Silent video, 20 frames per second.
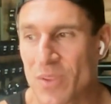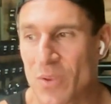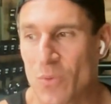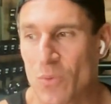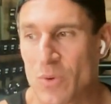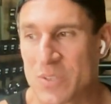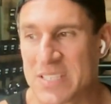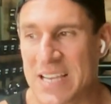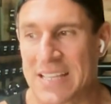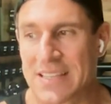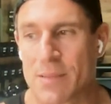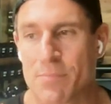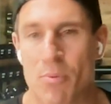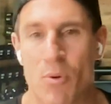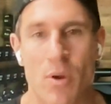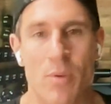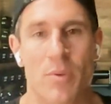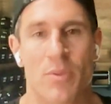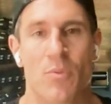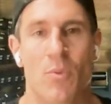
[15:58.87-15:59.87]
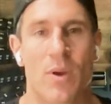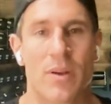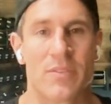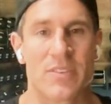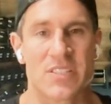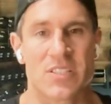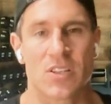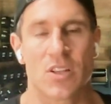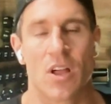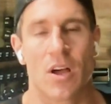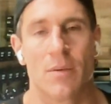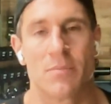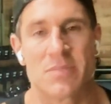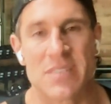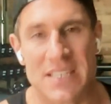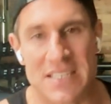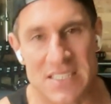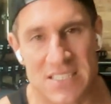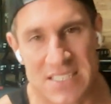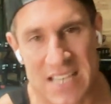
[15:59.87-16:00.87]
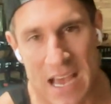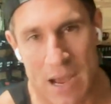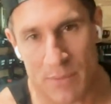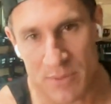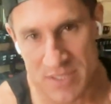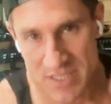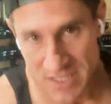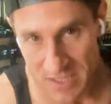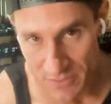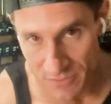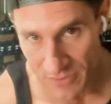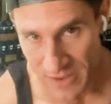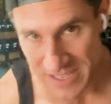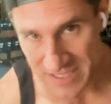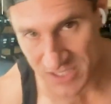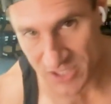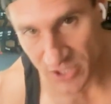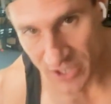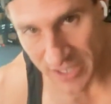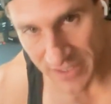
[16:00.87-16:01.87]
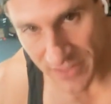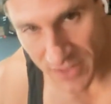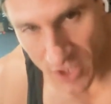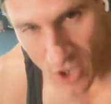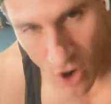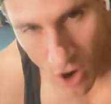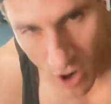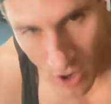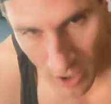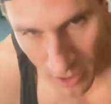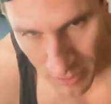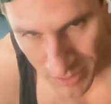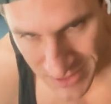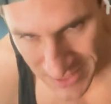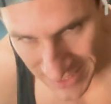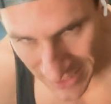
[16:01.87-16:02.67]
was at the point with one of his clubs, and he sat with his investor in the car. It was